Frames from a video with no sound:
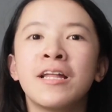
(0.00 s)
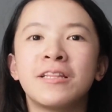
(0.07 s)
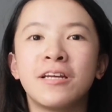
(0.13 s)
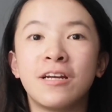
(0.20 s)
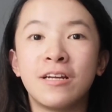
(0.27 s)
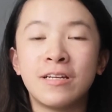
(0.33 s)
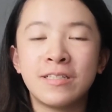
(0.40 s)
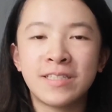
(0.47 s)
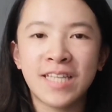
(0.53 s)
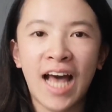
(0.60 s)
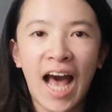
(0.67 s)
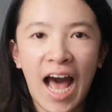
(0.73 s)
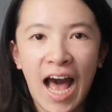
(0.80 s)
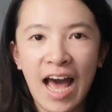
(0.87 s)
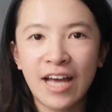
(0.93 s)
There is
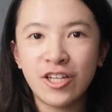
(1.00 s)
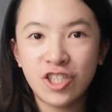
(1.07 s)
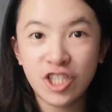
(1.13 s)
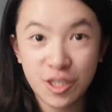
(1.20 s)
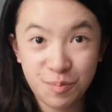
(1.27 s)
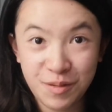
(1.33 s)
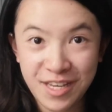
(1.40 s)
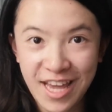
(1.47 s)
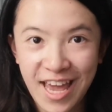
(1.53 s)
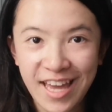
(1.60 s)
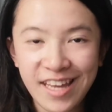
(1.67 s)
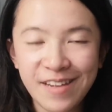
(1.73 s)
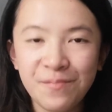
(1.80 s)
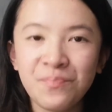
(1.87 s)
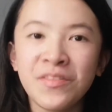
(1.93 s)
high G P
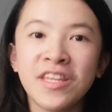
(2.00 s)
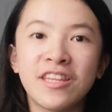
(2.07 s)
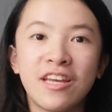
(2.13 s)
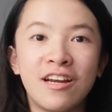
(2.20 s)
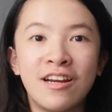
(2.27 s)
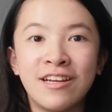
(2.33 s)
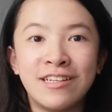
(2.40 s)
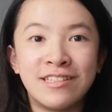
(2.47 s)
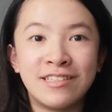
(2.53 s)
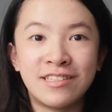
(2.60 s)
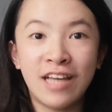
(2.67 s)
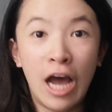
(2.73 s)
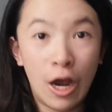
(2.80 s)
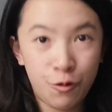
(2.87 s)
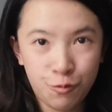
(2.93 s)
A. There
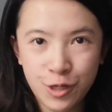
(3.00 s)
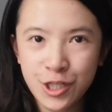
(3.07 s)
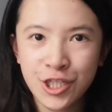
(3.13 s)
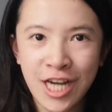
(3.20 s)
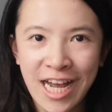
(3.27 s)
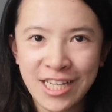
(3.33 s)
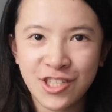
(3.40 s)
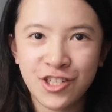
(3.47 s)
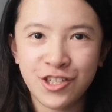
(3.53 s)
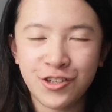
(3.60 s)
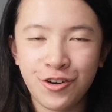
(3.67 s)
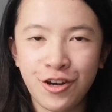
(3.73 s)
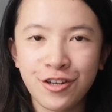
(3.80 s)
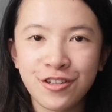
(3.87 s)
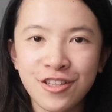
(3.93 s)
is a rich
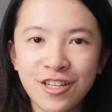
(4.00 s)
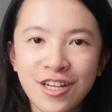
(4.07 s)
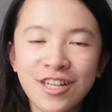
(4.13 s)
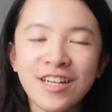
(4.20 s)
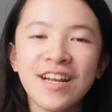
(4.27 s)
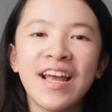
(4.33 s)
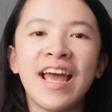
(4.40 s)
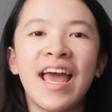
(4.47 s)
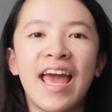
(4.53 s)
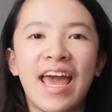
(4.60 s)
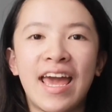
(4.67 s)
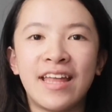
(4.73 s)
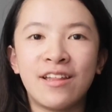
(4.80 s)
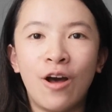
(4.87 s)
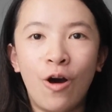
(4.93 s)
extracurricular,
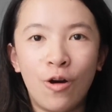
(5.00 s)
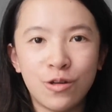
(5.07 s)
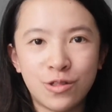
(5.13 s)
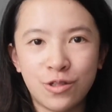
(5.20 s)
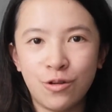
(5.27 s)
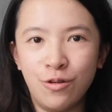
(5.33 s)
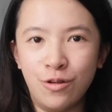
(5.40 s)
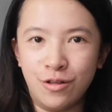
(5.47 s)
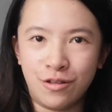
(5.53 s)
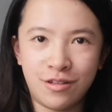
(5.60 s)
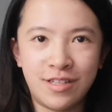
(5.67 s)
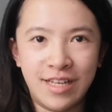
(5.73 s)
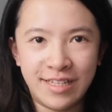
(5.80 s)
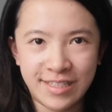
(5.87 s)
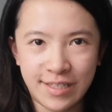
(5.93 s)
and also a
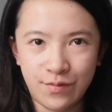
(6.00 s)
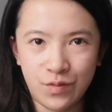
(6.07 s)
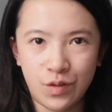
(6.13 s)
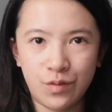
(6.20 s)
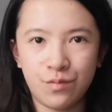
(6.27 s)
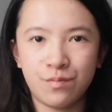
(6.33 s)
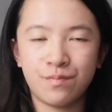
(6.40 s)
good interview.